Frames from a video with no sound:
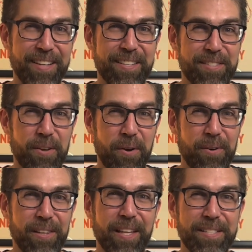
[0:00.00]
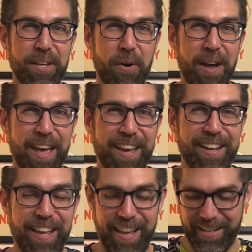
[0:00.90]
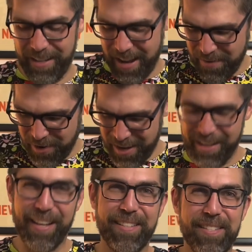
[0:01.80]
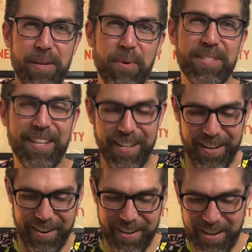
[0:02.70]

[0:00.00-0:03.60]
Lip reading: So let's go ahead and dive in and see what's in here.